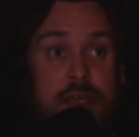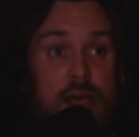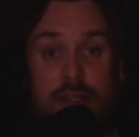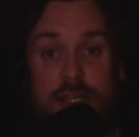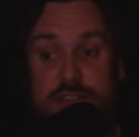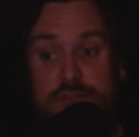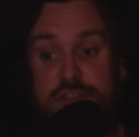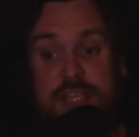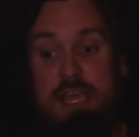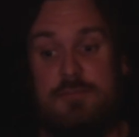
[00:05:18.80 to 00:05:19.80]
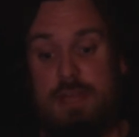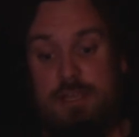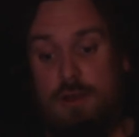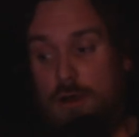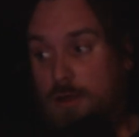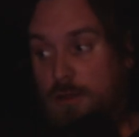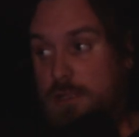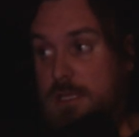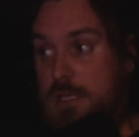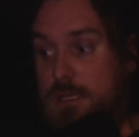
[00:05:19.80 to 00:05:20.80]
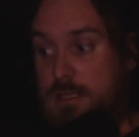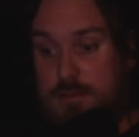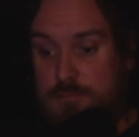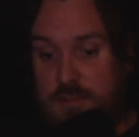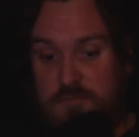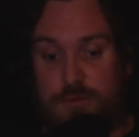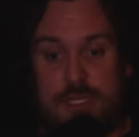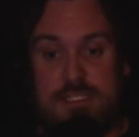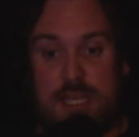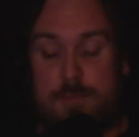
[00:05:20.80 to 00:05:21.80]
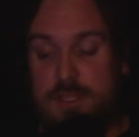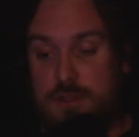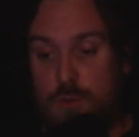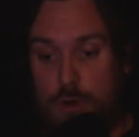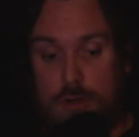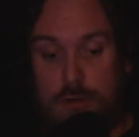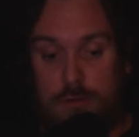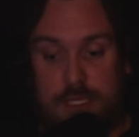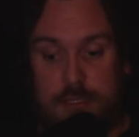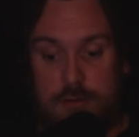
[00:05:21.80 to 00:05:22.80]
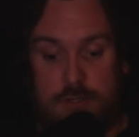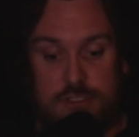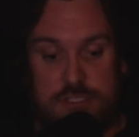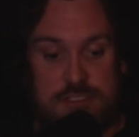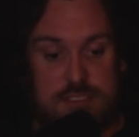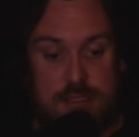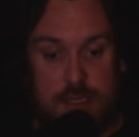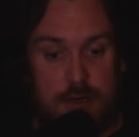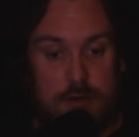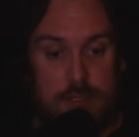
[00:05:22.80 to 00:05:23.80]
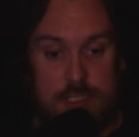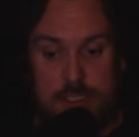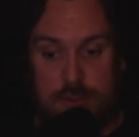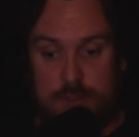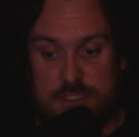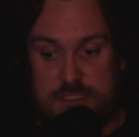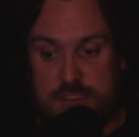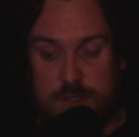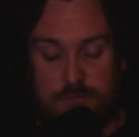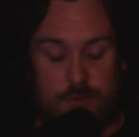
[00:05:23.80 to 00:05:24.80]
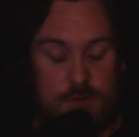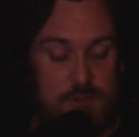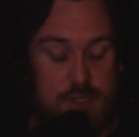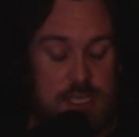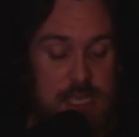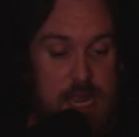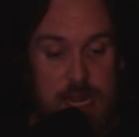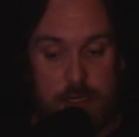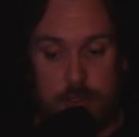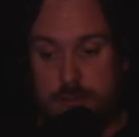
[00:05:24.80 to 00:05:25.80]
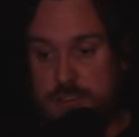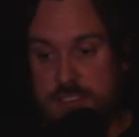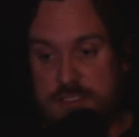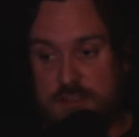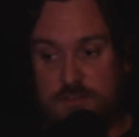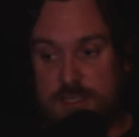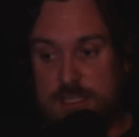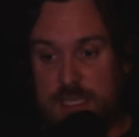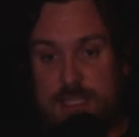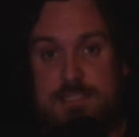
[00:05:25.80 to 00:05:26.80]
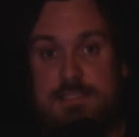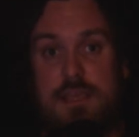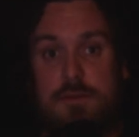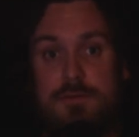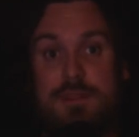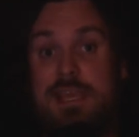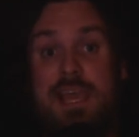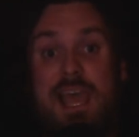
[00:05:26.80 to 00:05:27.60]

unless you just have like all the free time in the world that you could just sit there and deal with the stuff, or if you could get editors and stuff like that. That's the other thing.